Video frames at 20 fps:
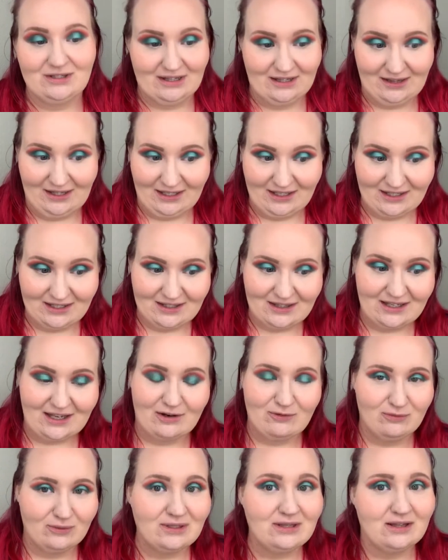like it. Like, I
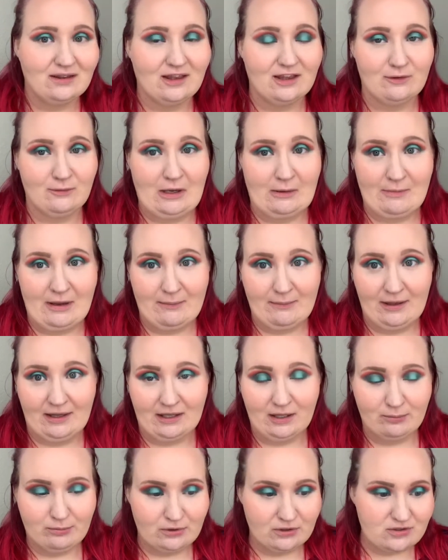really like the way my
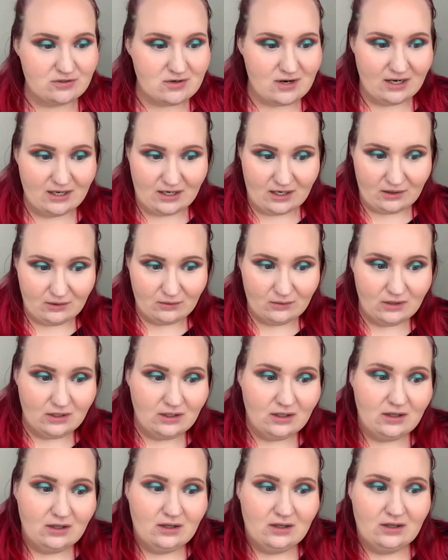makeup looks right now.
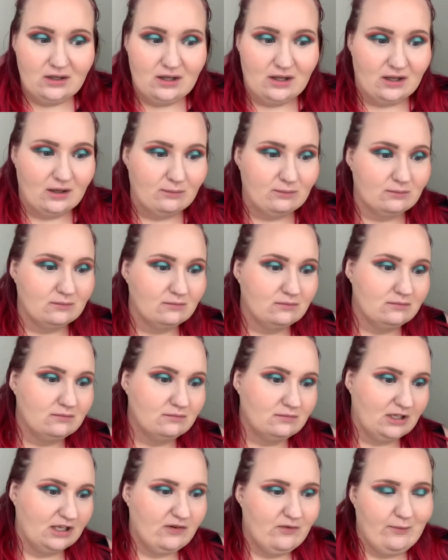
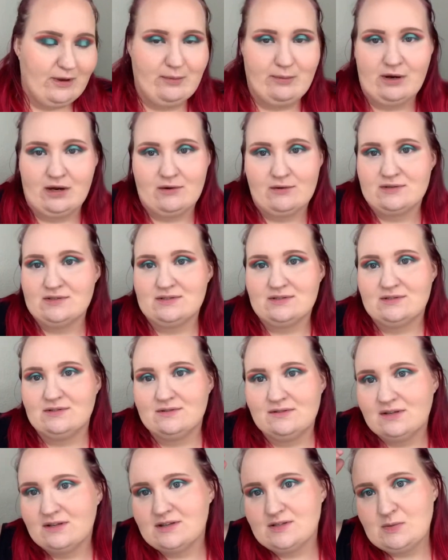Like, even my brows,
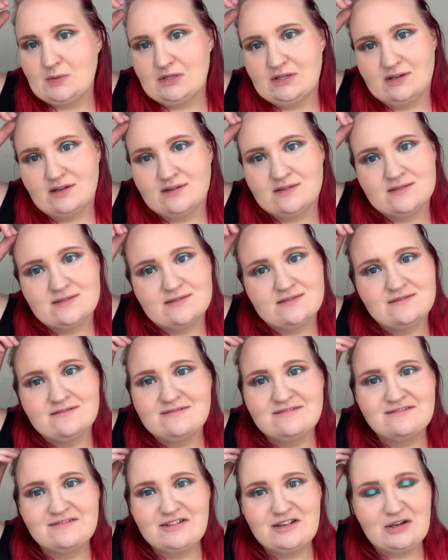it is what it is,
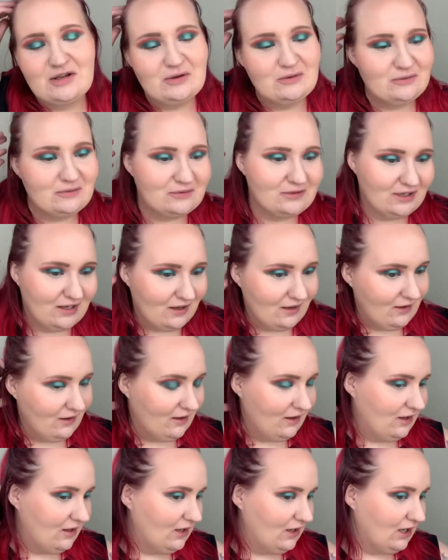you know.
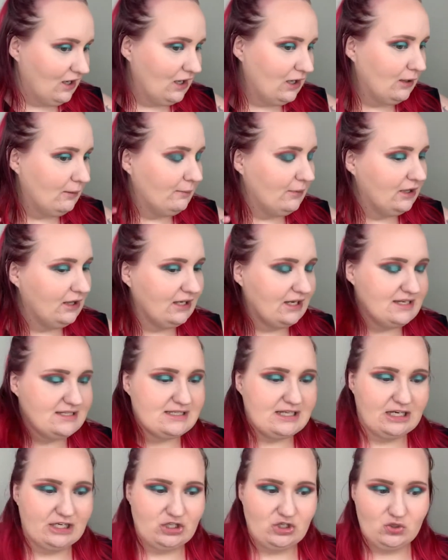But like I
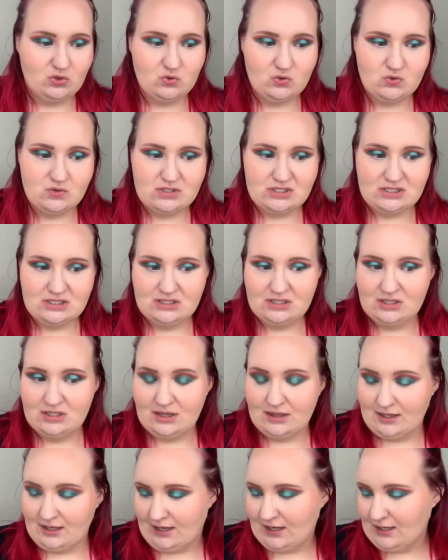said, I used
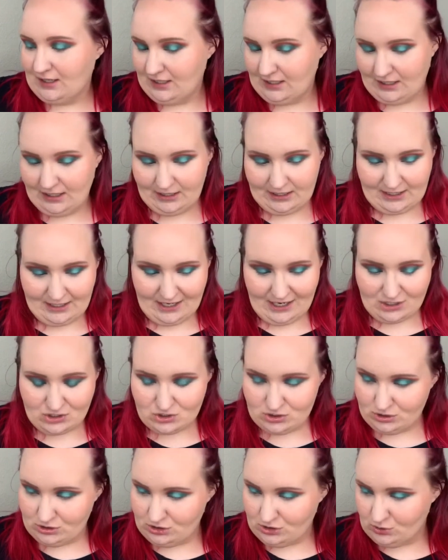that, and I
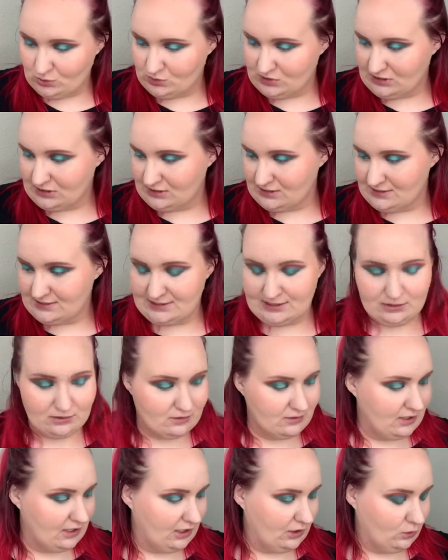actually used a concealer
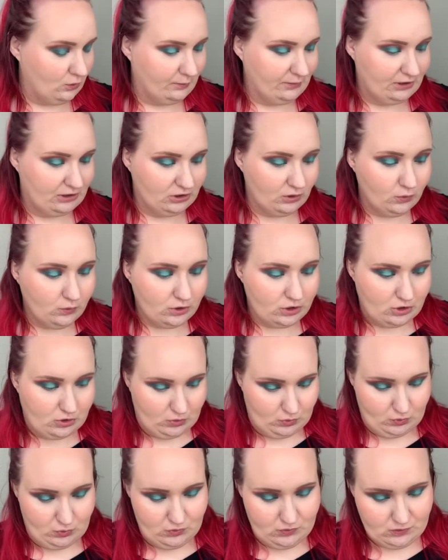that I normally don't
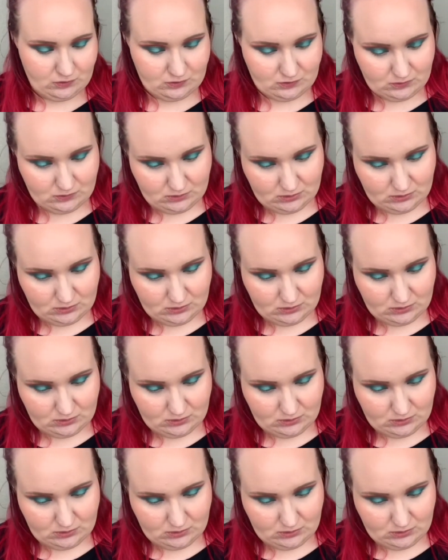use,